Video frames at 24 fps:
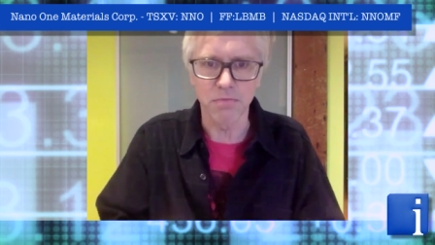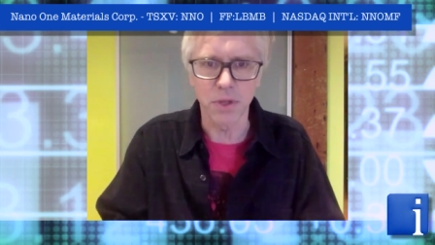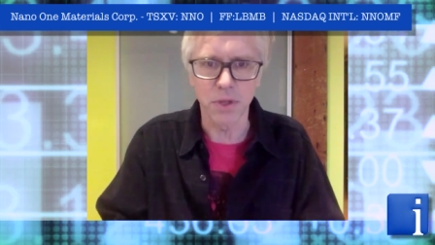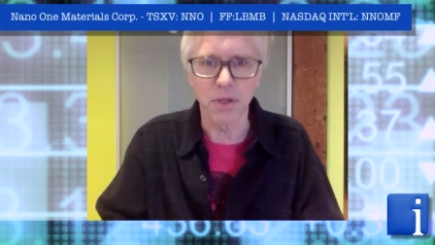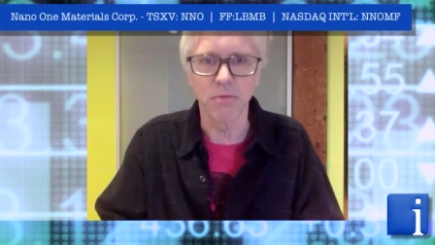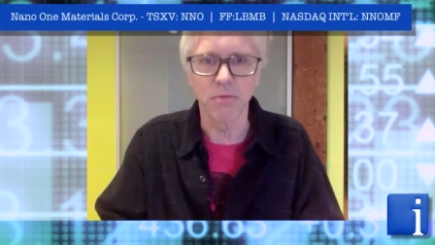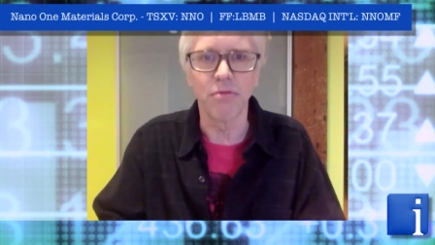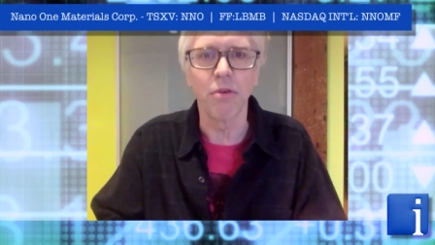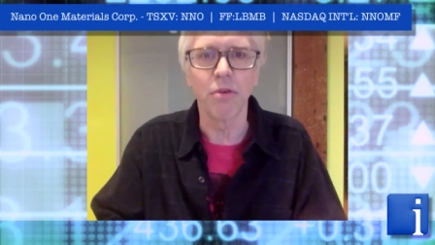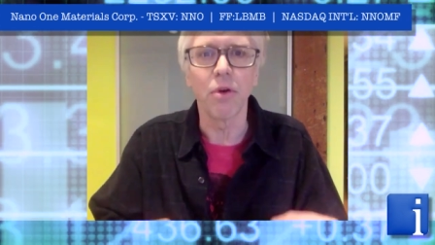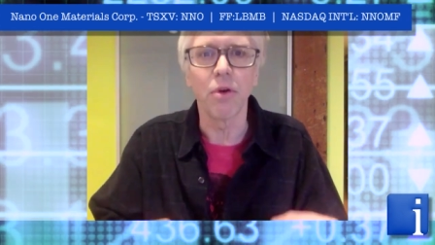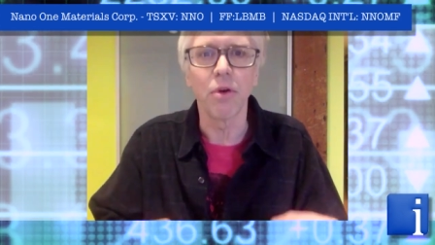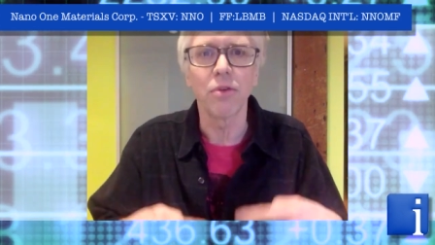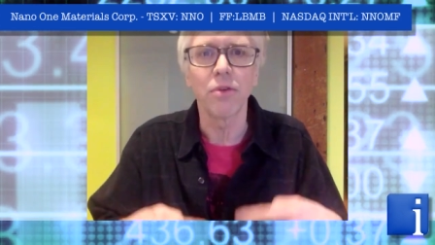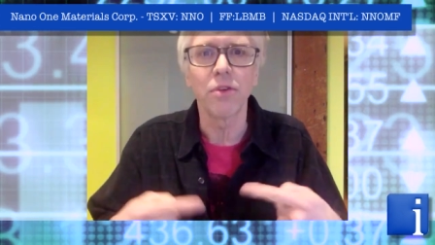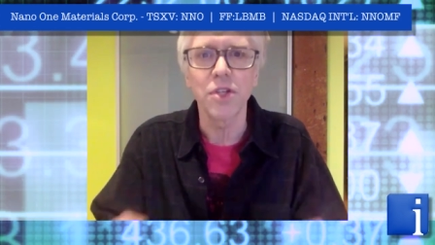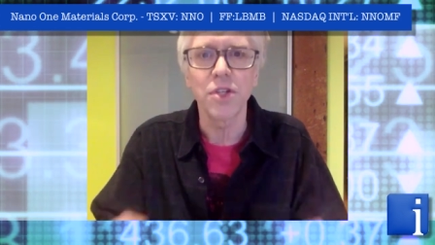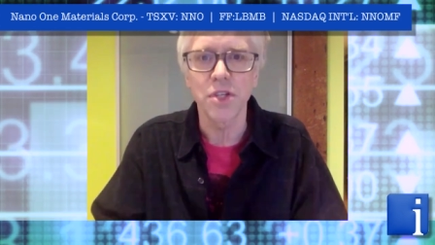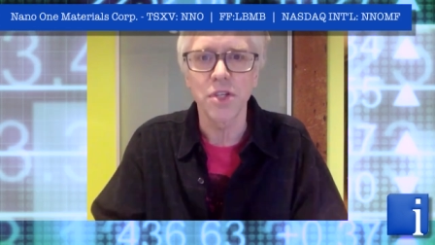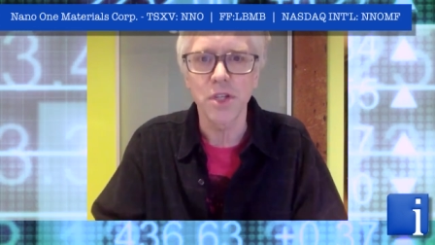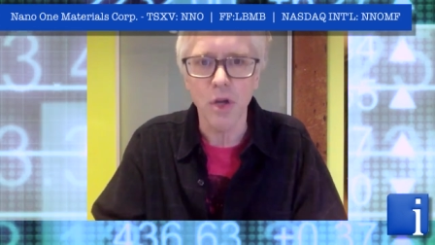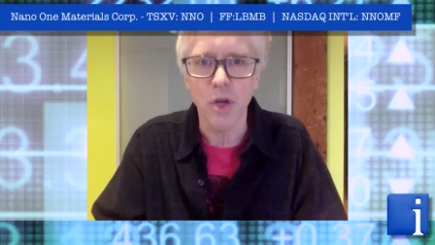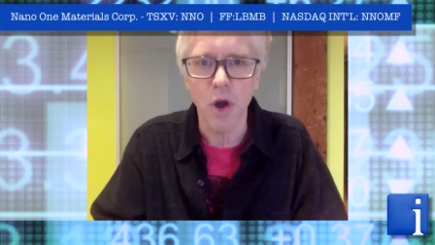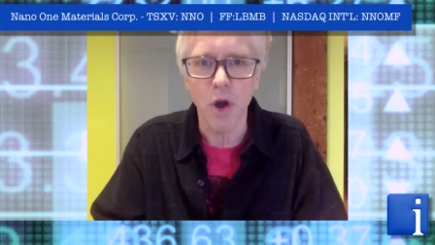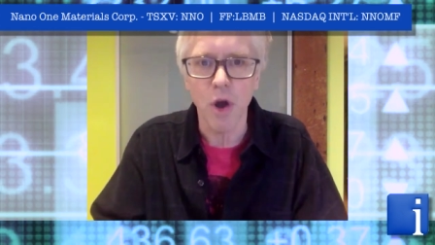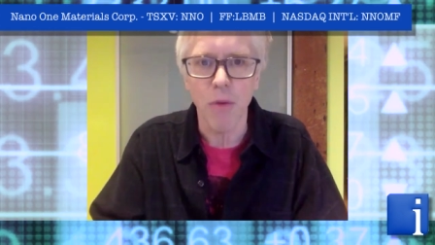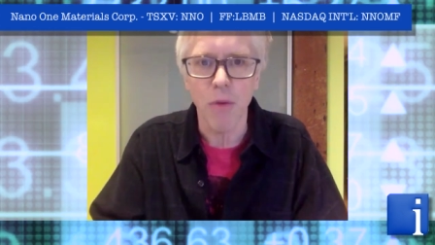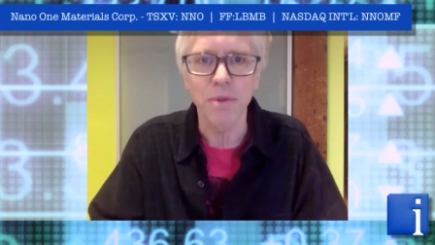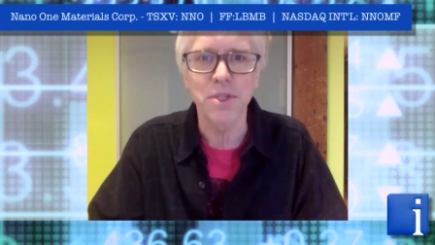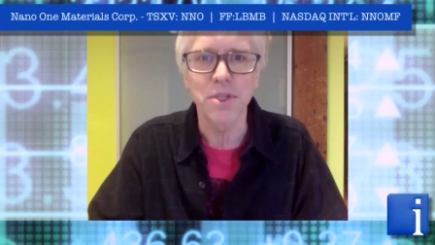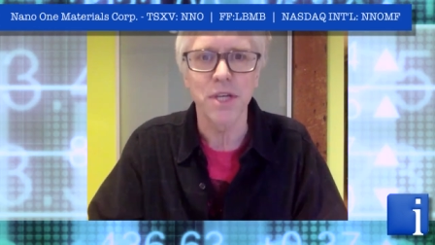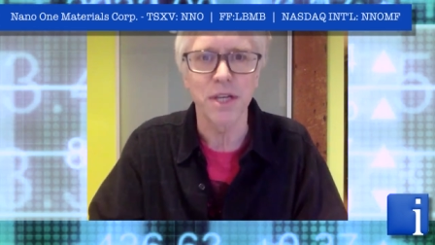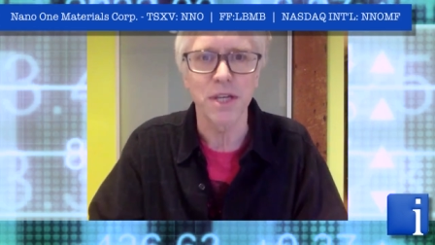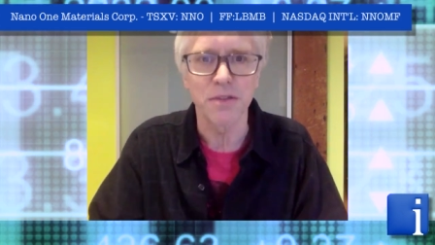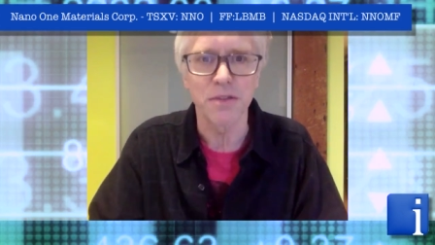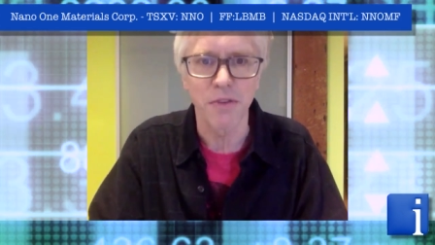but the voltage
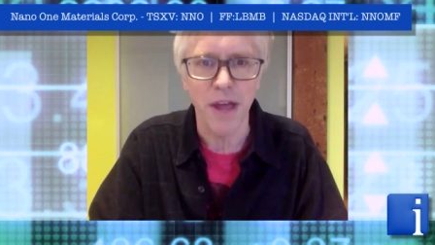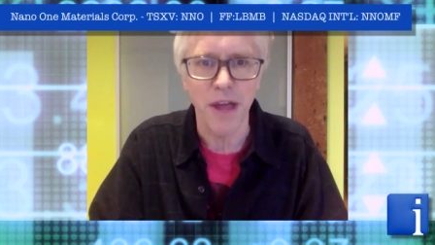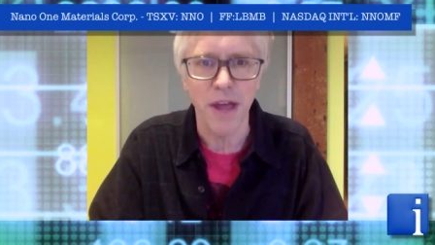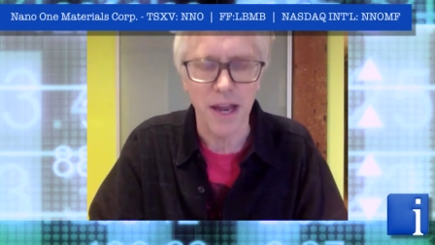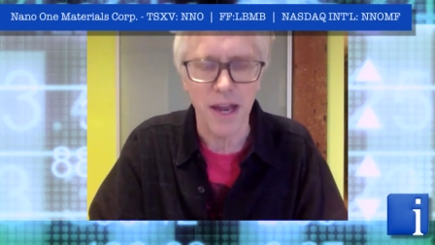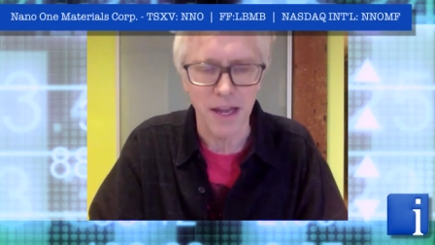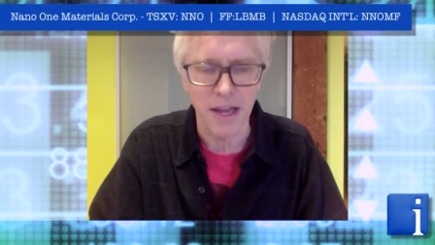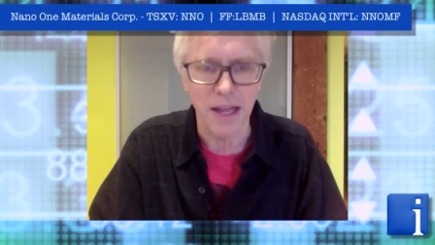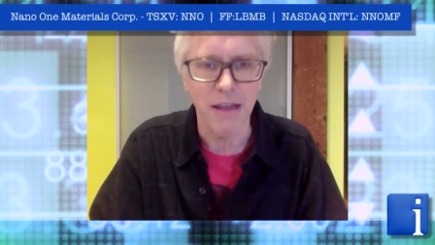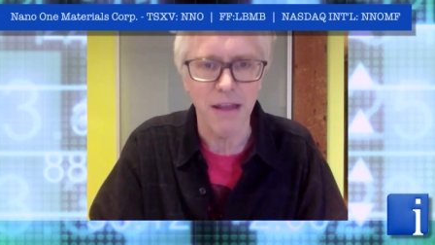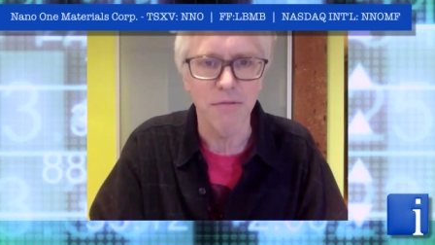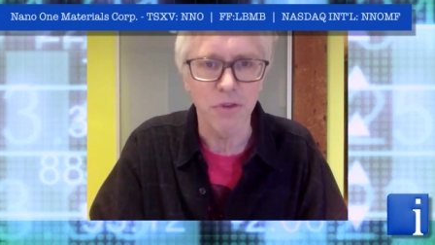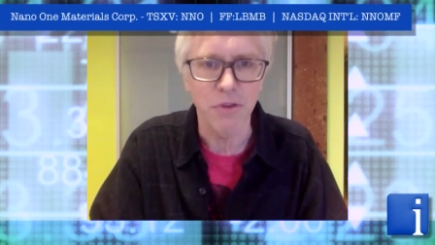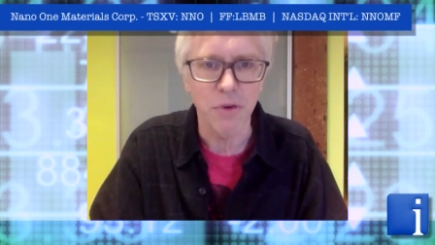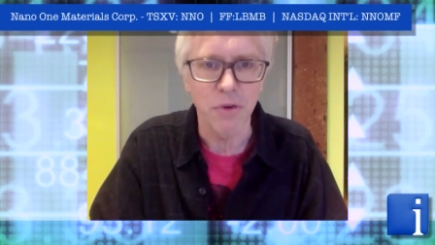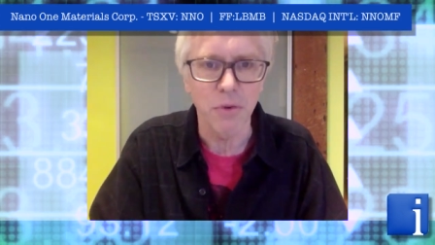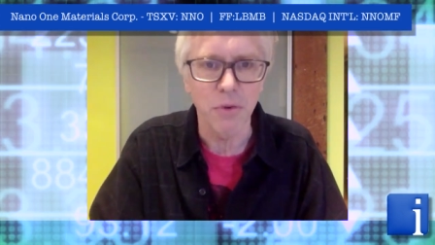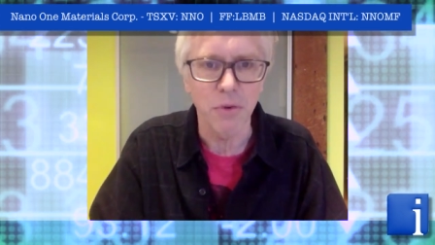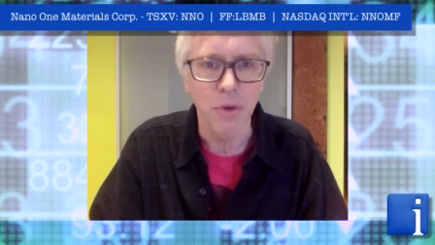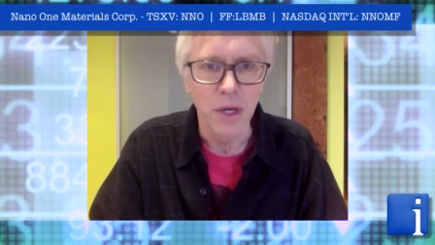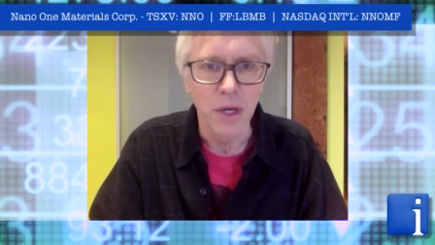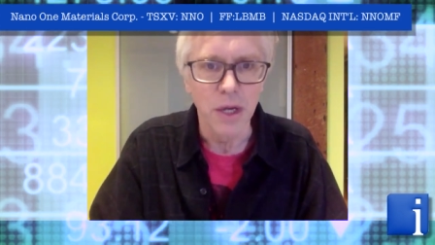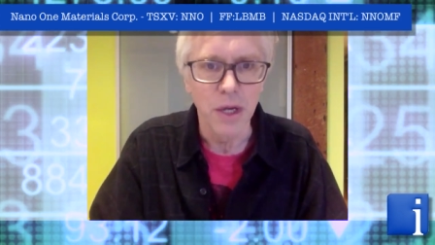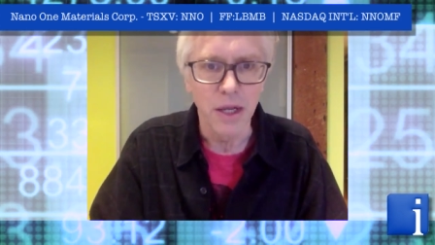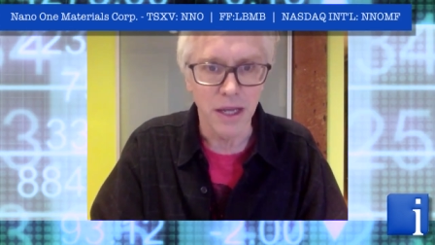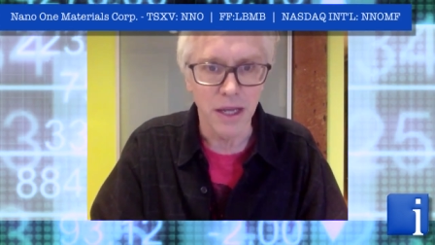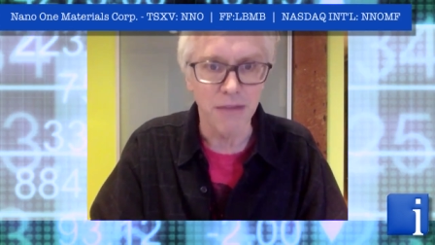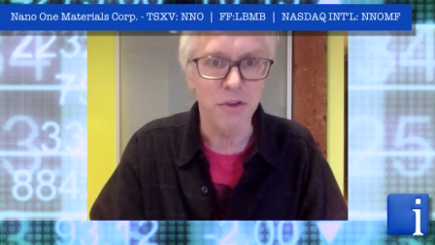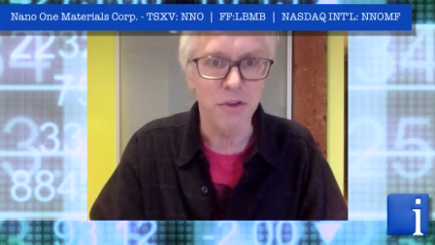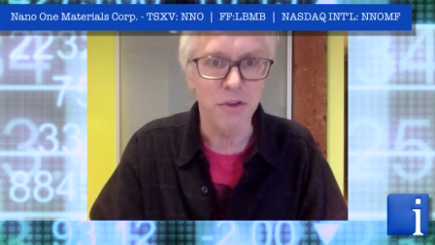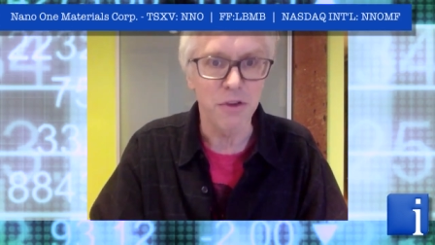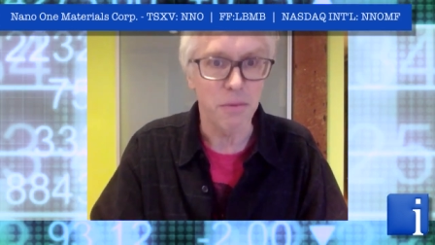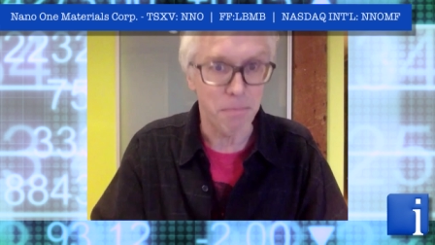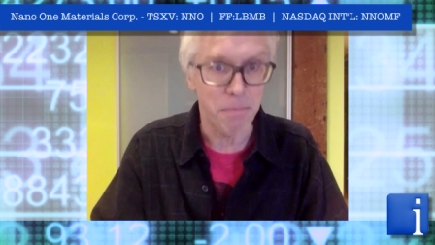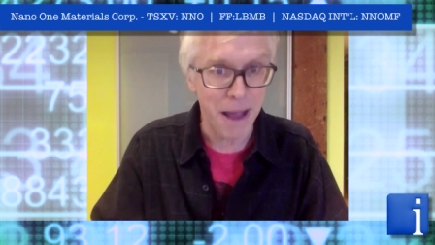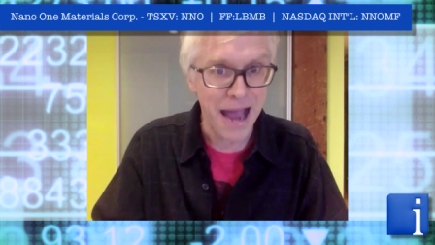compensates for that and gives you
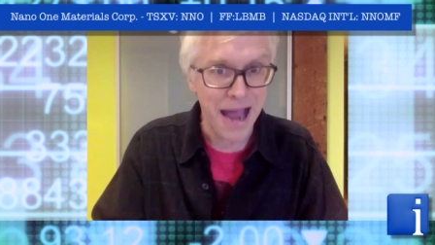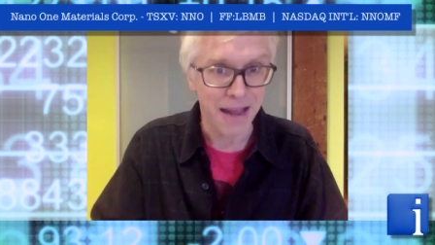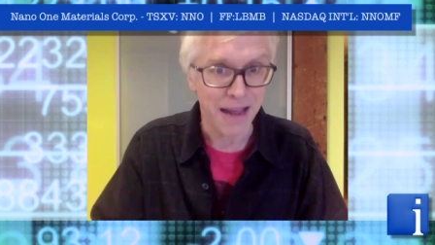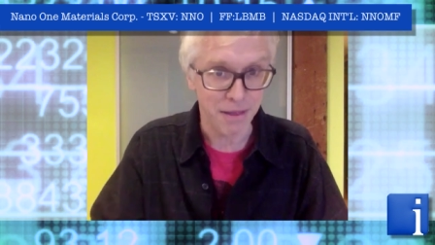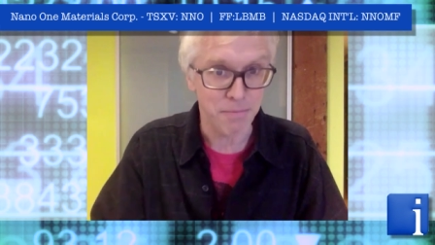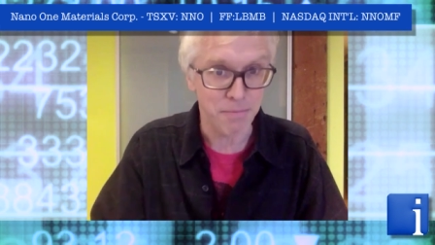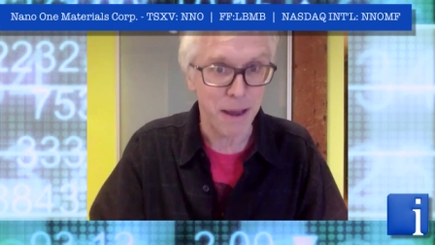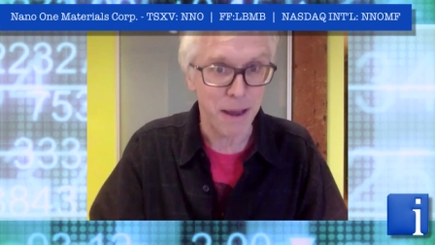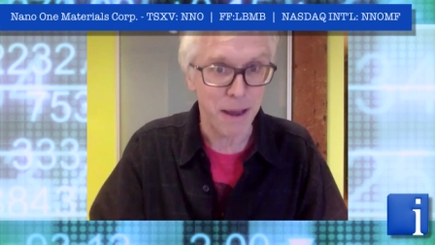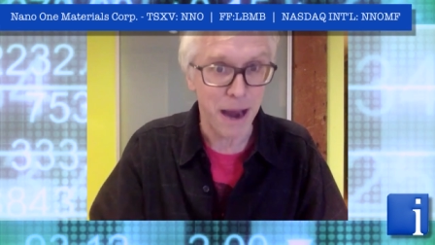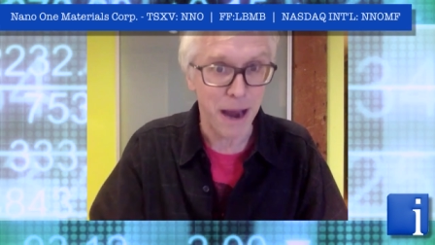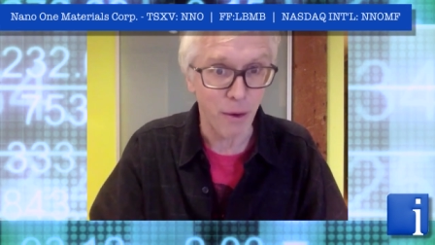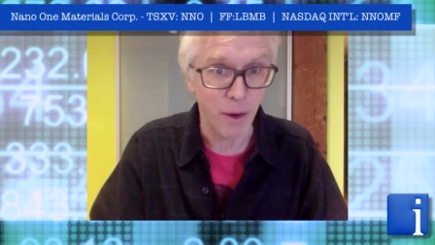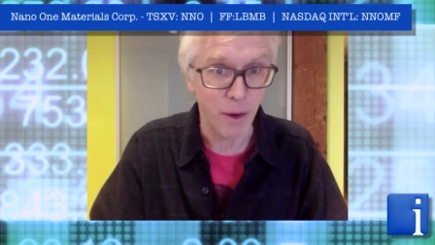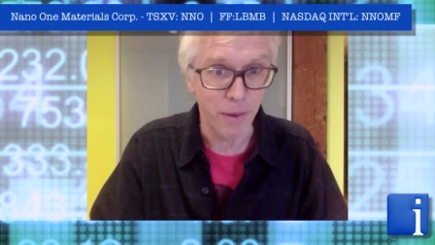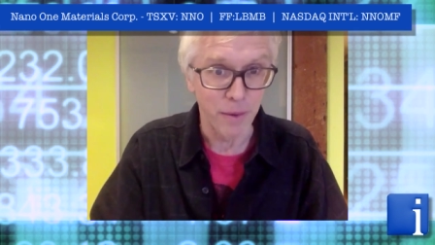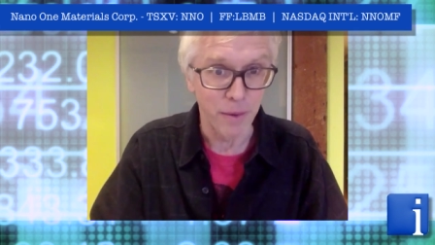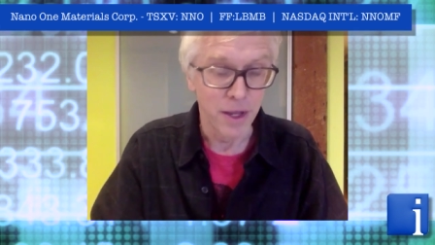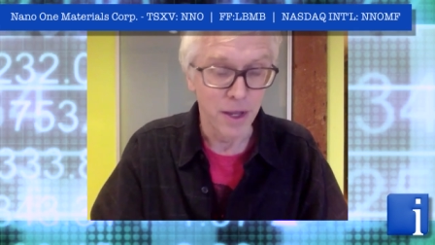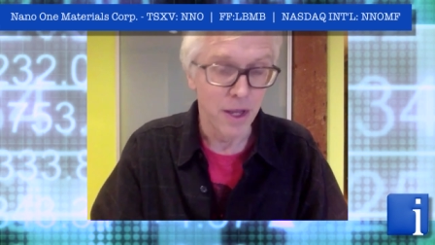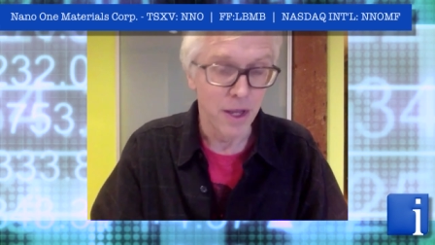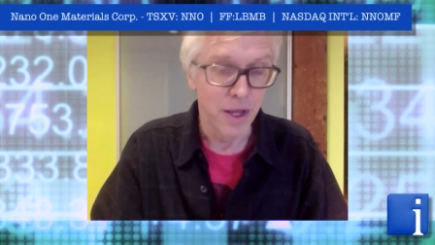gives you back the power.